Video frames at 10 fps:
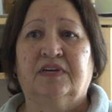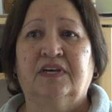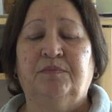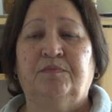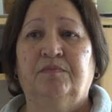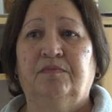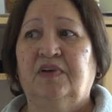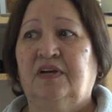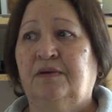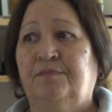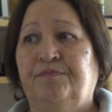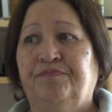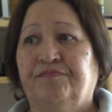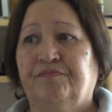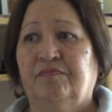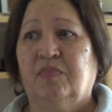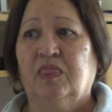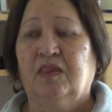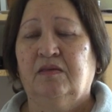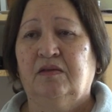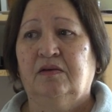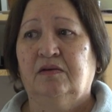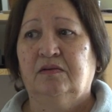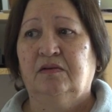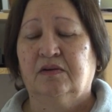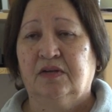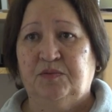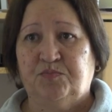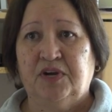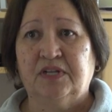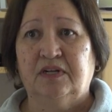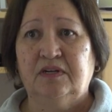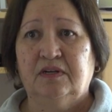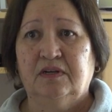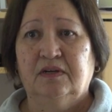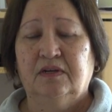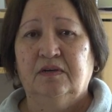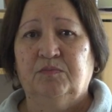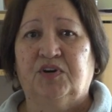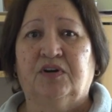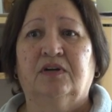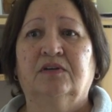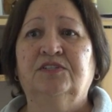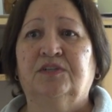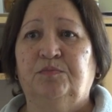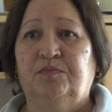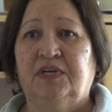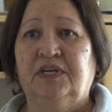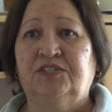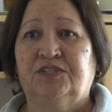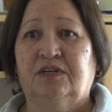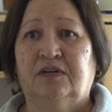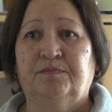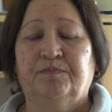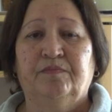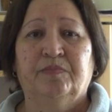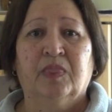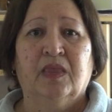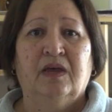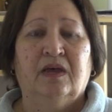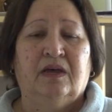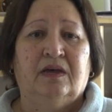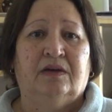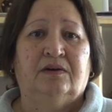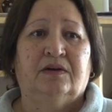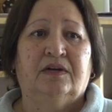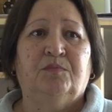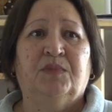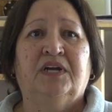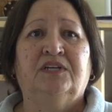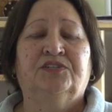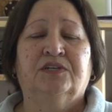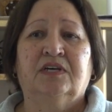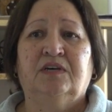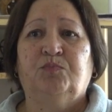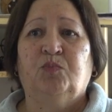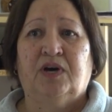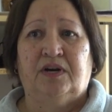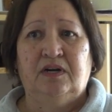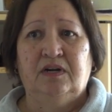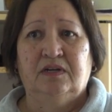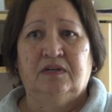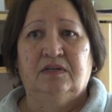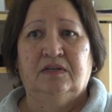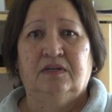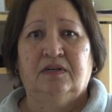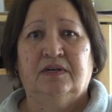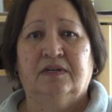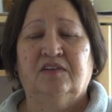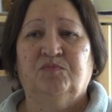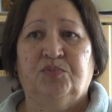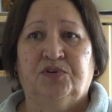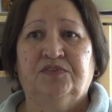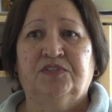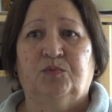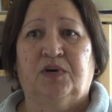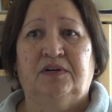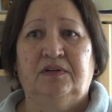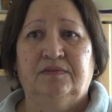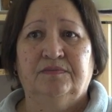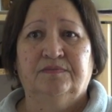keep, I can get pregnant, but I'd lose them each time. And I only managed to keep one and give birth to one,